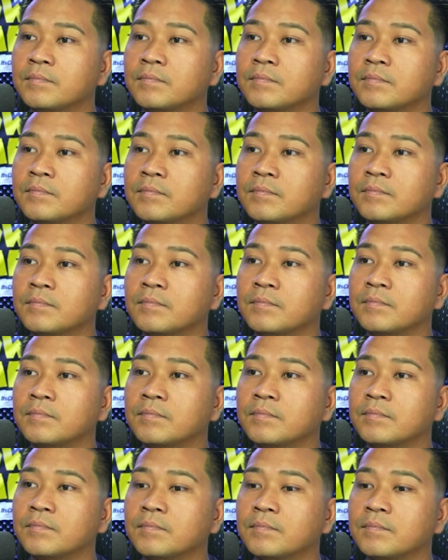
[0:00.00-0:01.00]

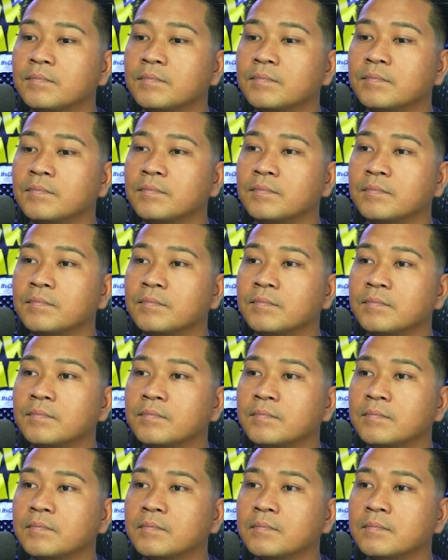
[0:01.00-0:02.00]

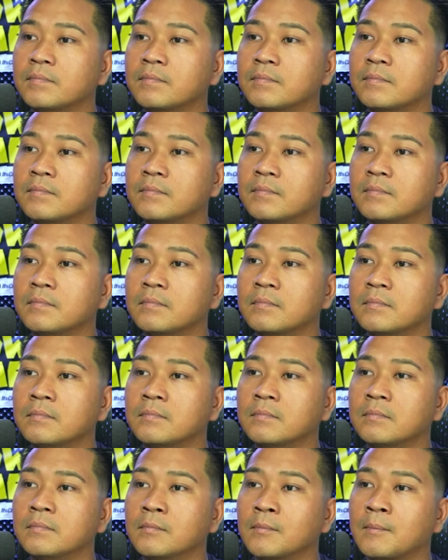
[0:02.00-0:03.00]

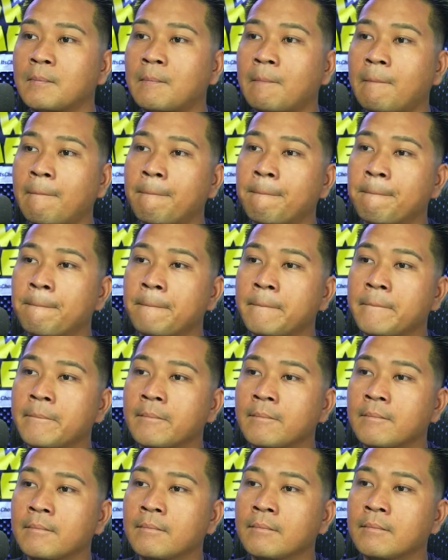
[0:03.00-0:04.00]

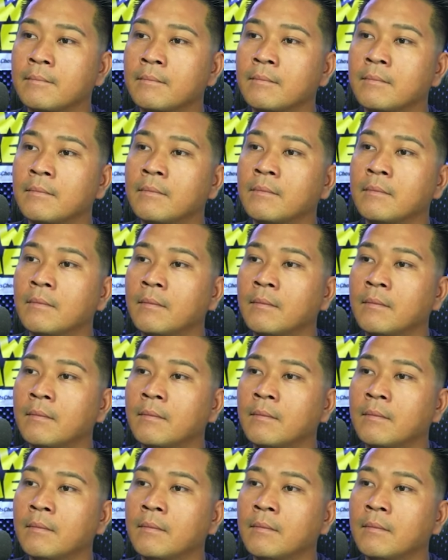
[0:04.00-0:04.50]
(not speaking)